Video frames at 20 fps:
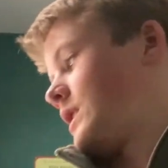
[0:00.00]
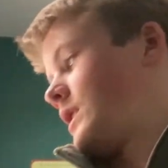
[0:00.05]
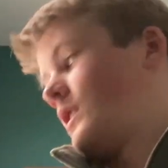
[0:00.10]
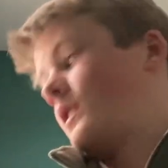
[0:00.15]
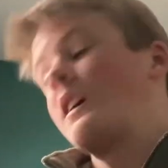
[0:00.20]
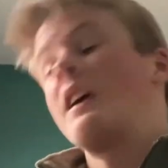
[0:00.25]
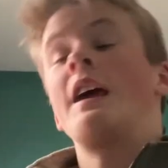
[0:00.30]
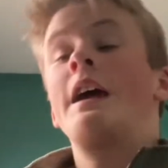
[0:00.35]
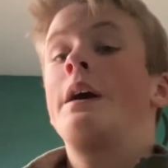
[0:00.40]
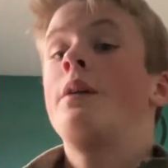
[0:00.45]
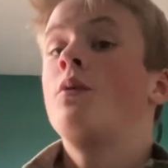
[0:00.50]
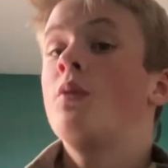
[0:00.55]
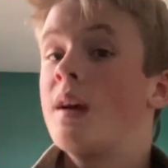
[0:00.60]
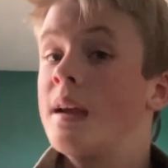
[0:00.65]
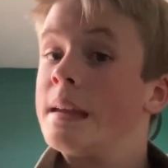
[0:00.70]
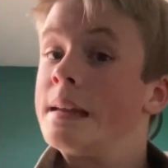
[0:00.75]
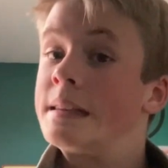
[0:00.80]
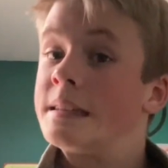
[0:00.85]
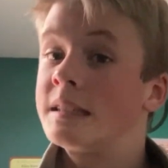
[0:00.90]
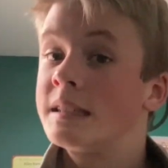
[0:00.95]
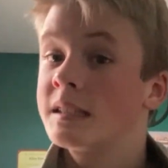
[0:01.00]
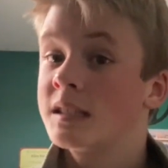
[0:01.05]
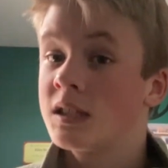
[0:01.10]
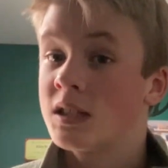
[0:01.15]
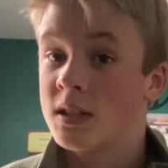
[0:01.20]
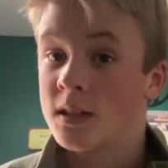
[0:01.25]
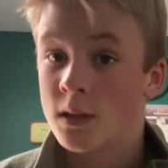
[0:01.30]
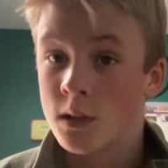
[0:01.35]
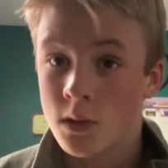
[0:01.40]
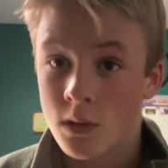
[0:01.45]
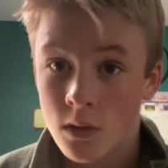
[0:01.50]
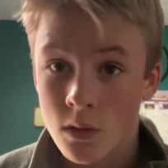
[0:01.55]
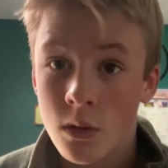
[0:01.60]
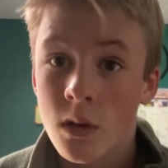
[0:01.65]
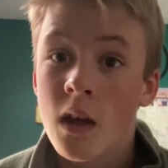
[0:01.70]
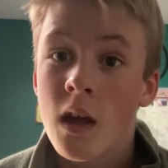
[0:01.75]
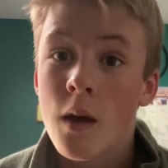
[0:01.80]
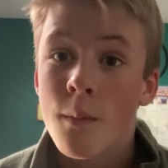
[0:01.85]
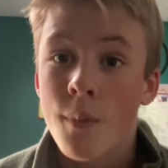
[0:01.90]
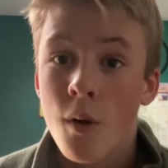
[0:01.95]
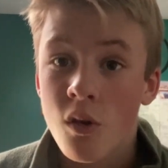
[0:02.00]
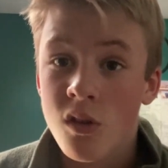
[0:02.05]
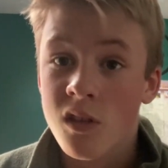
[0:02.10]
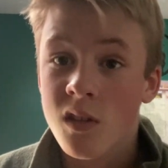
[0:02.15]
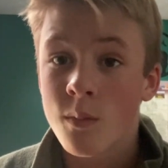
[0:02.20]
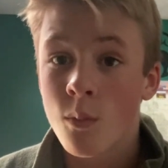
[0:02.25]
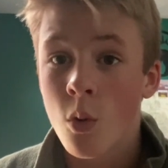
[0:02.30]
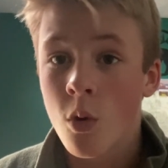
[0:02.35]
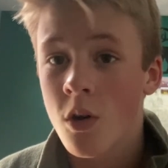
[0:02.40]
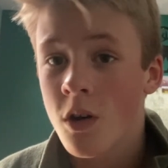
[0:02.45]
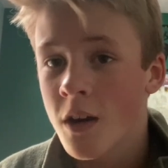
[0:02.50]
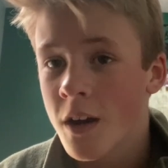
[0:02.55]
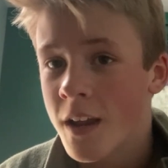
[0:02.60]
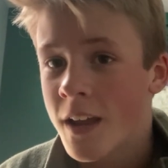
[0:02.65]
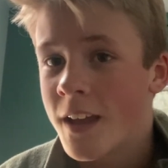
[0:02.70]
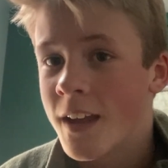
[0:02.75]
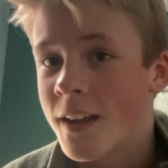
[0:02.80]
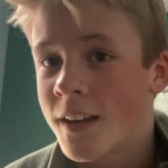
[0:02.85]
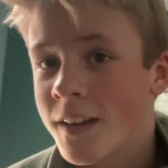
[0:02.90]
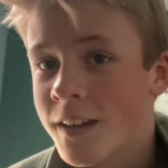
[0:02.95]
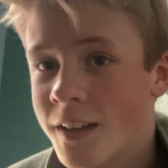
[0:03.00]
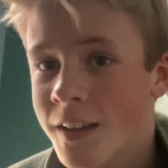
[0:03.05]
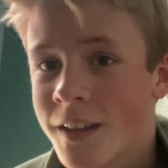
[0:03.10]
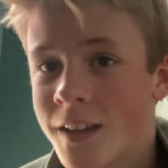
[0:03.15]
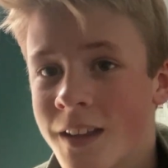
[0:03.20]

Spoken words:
can't wait to post some more, and